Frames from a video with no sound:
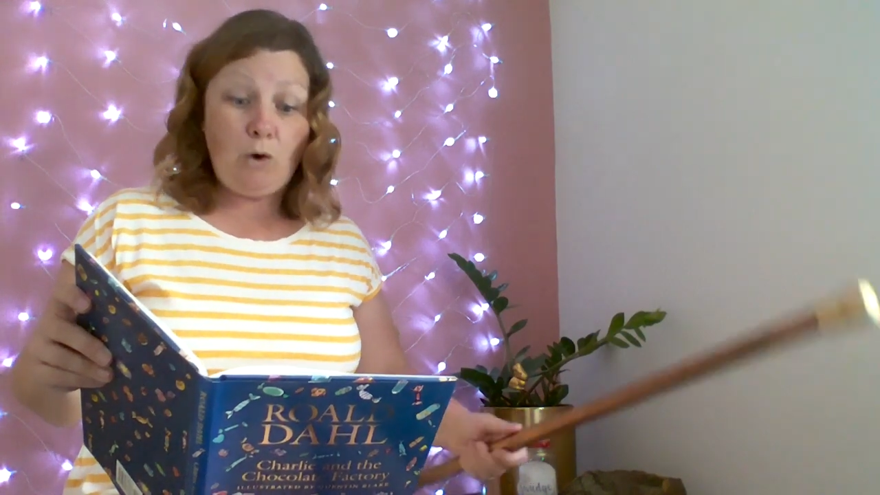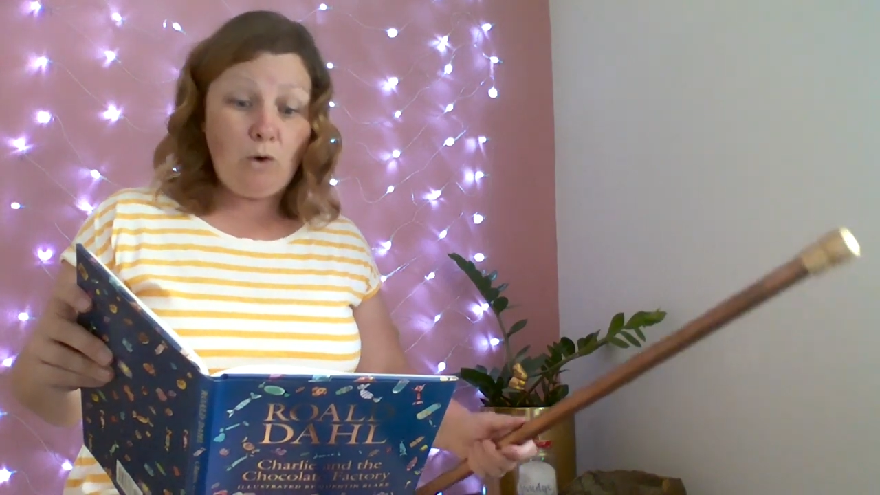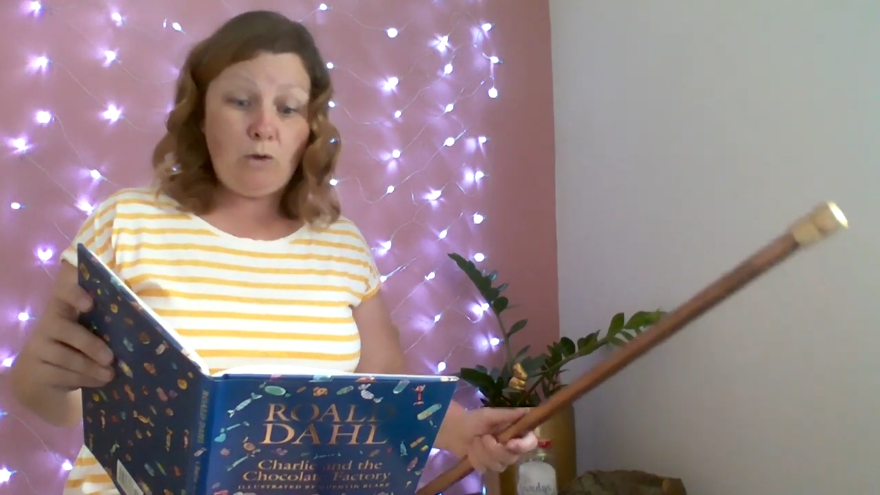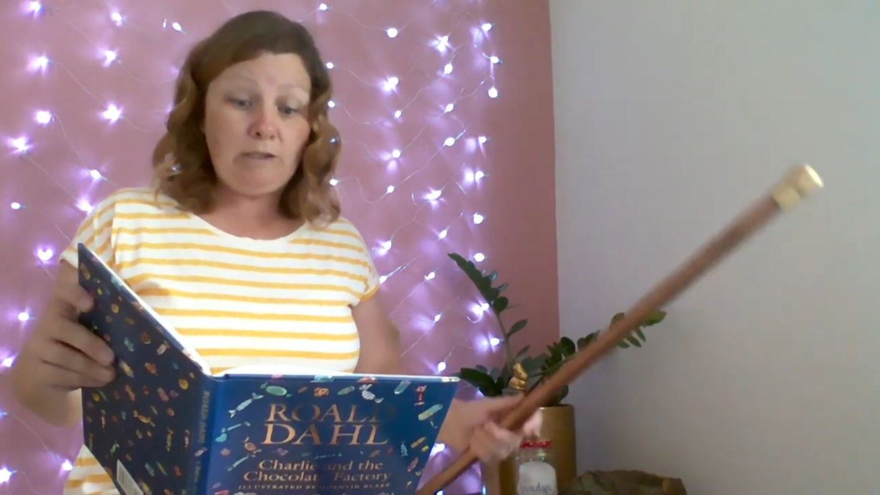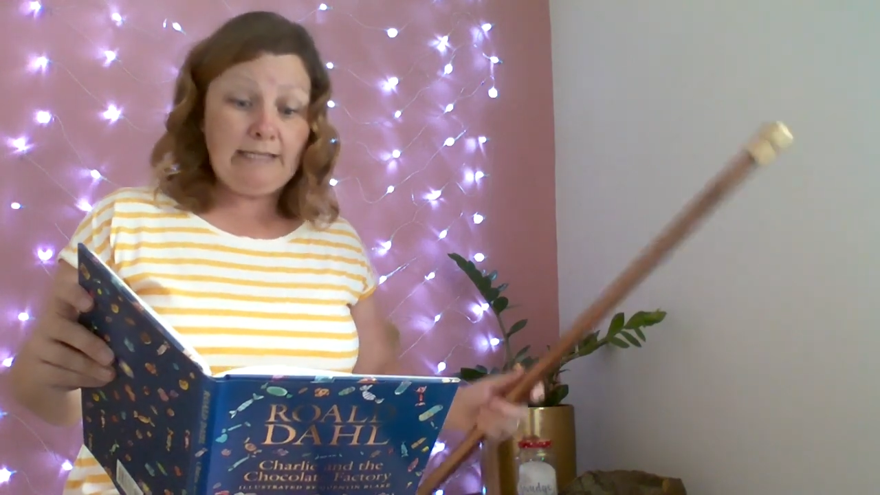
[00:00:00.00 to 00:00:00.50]

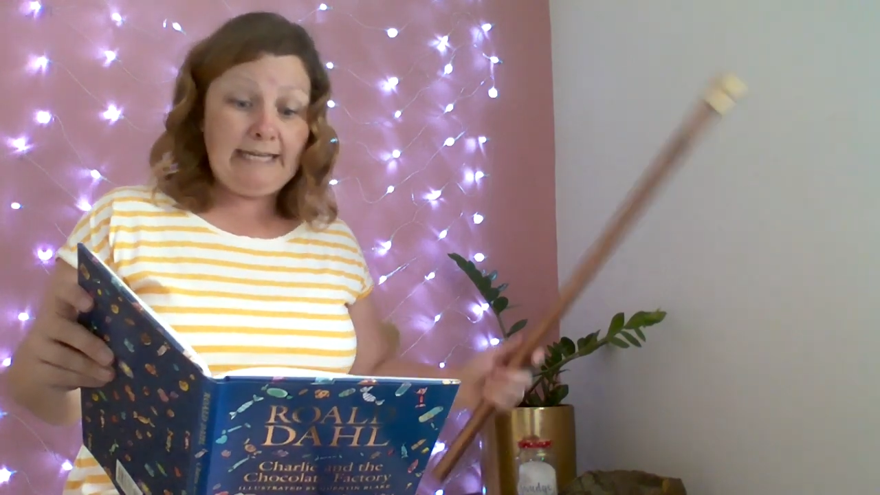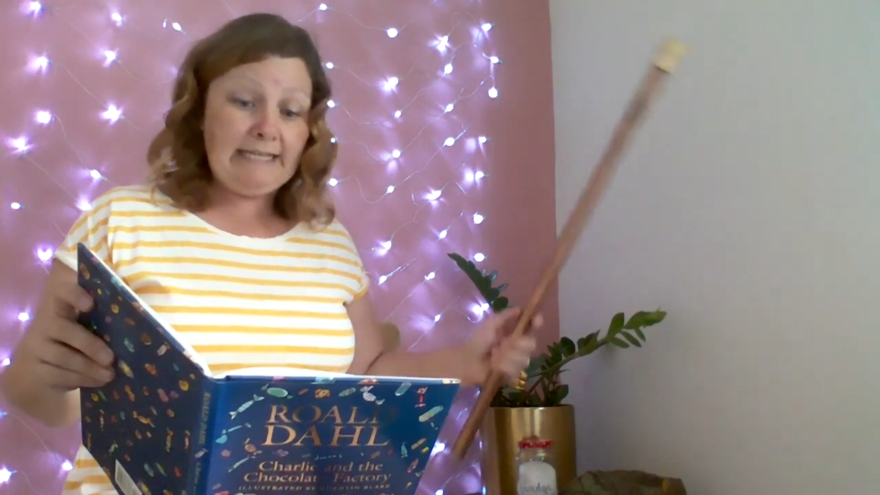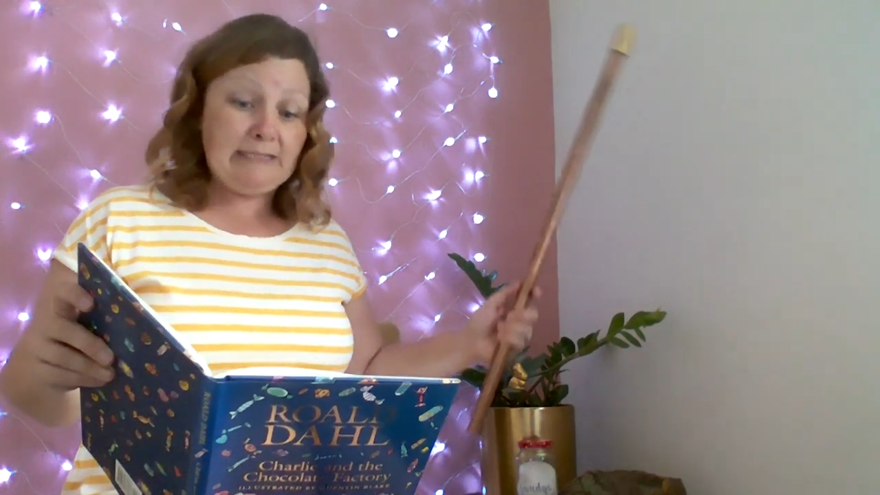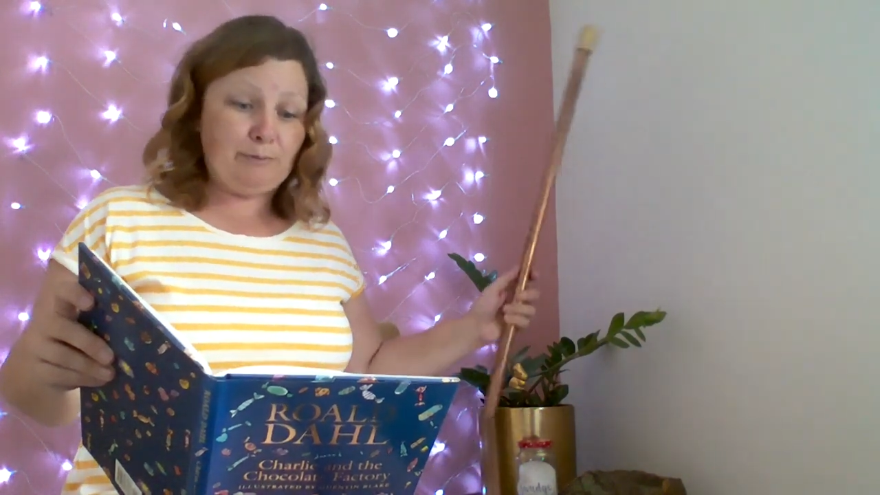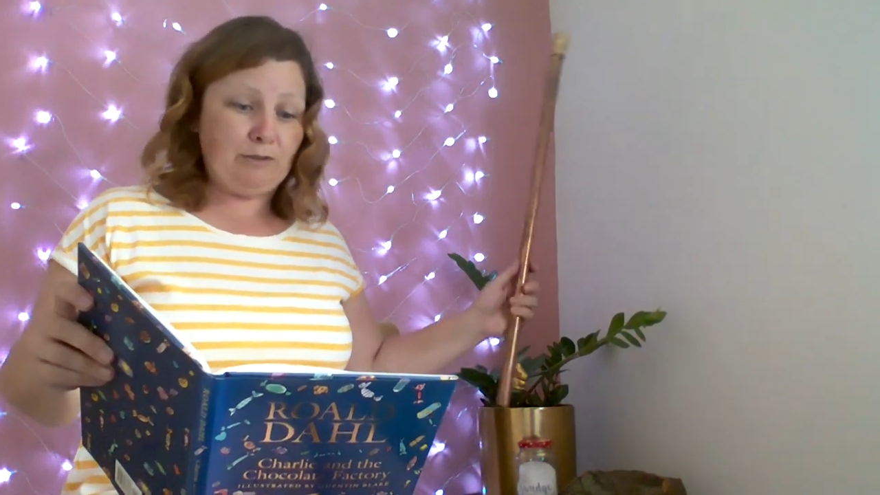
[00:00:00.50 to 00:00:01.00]
all
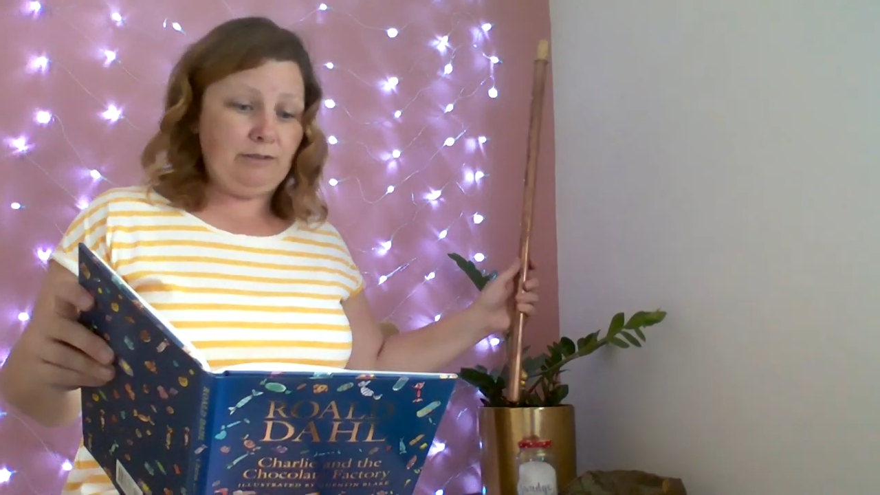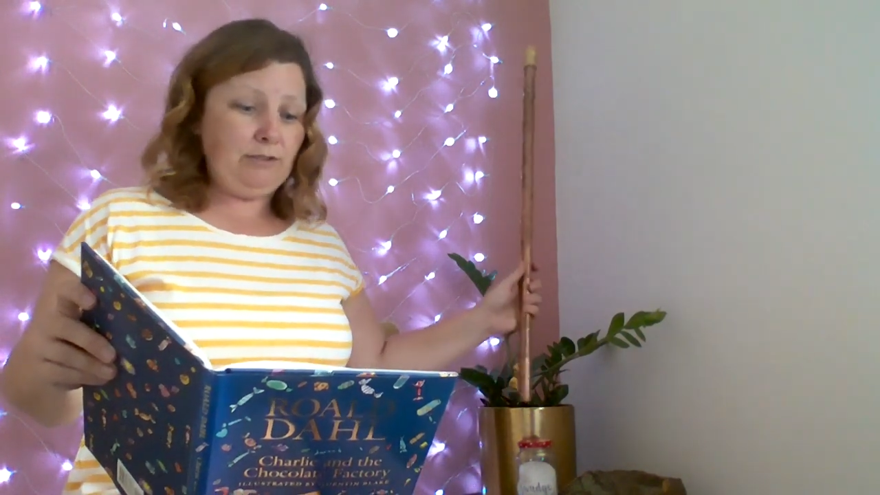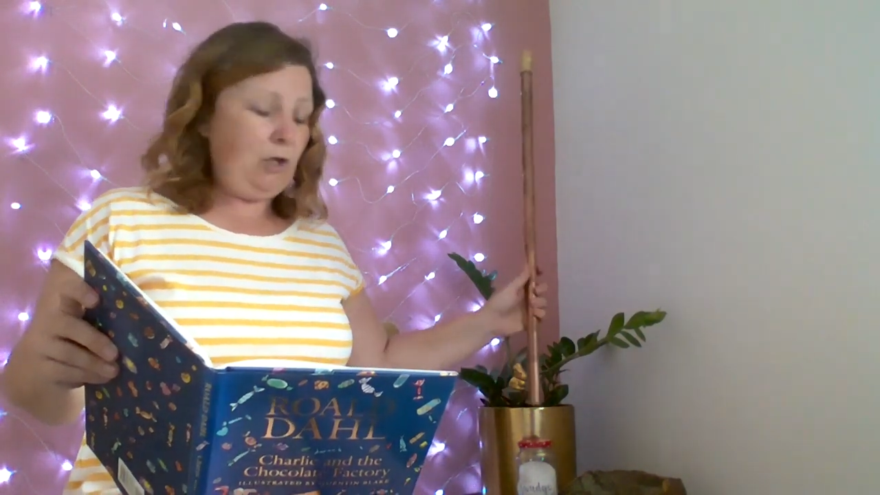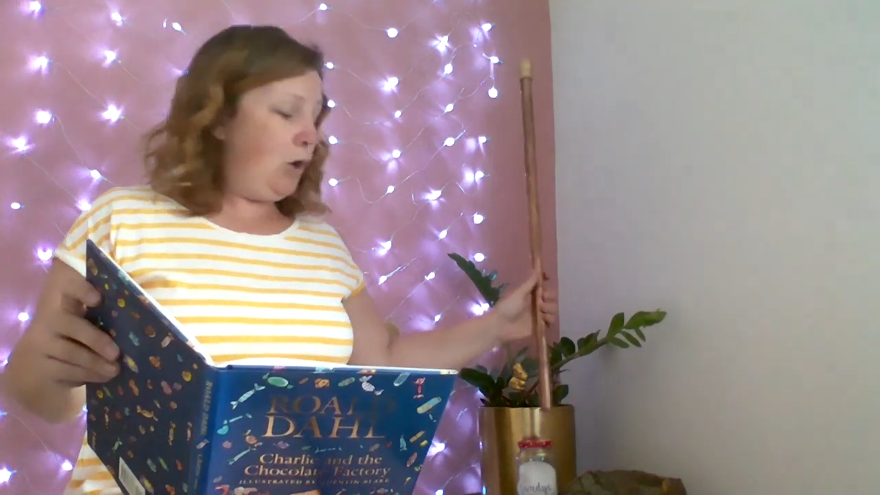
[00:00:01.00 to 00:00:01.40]
eatable,